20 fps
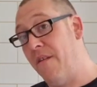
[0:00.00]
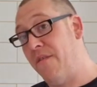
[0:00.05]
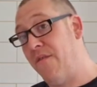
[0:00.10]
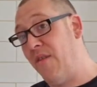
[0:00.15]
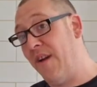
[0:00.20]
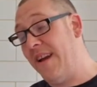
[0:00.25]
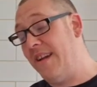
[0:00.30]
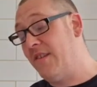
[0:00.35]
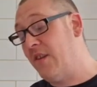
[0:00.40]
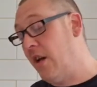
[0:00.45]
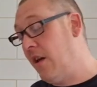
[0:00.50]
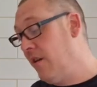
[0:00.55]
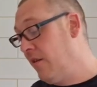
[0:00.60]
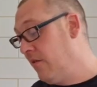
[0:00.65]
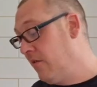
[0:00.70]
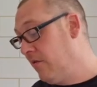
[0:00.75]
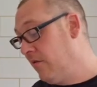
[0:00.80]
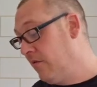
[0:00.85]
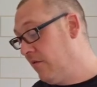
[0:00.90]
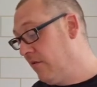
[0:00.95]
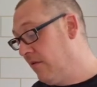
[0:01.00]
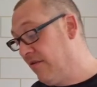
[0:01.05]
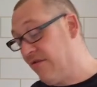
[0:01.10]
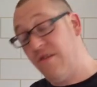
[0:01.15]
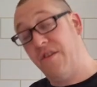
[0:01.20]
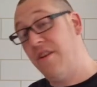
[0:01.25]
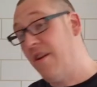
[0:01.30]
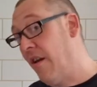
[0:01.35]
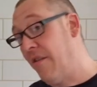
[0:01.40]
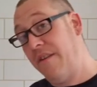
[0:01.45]
of the freezer,
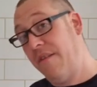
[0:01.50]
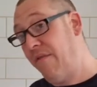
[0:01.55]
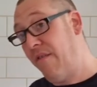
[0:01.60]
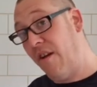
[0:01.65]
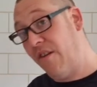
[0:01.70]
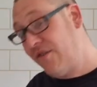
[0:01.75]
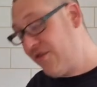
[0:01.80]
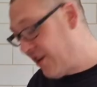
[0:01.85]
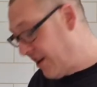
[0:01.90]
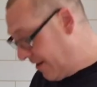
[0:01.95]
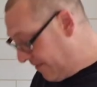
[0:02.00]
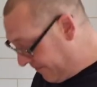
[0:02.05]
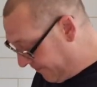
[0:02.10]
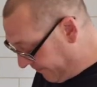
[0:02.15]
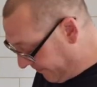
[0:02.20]
so they're not defrosted.